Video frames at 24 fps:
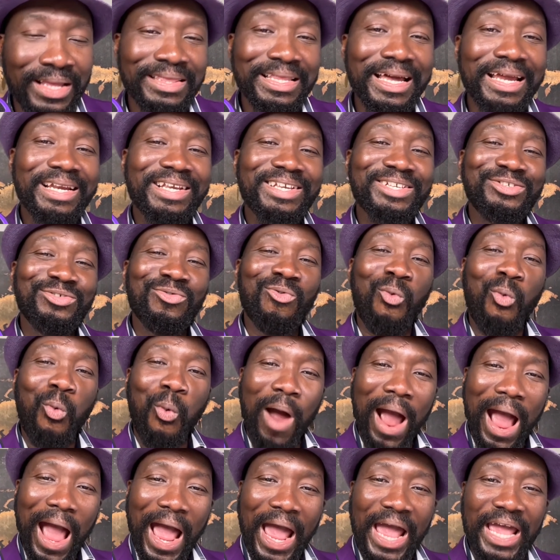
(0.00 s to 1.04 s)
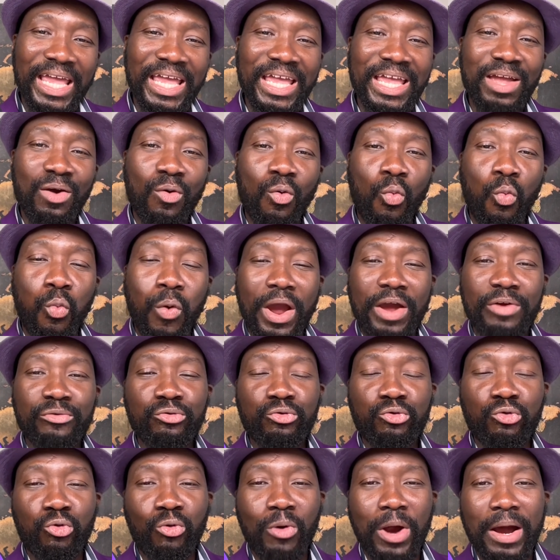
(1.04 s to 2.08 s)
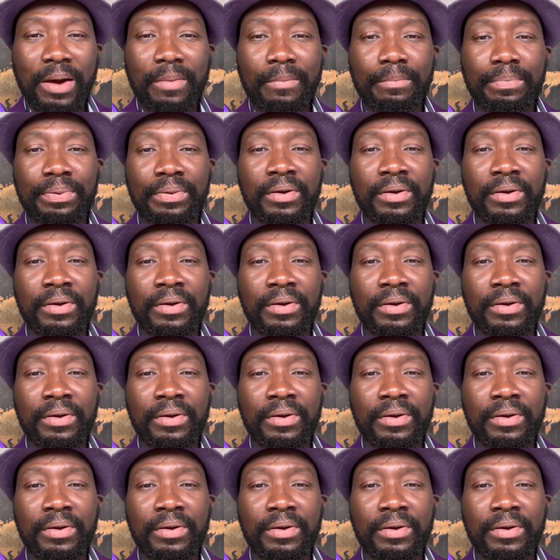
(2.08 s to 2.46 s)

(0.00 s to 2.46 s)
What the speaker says: That is why when Trump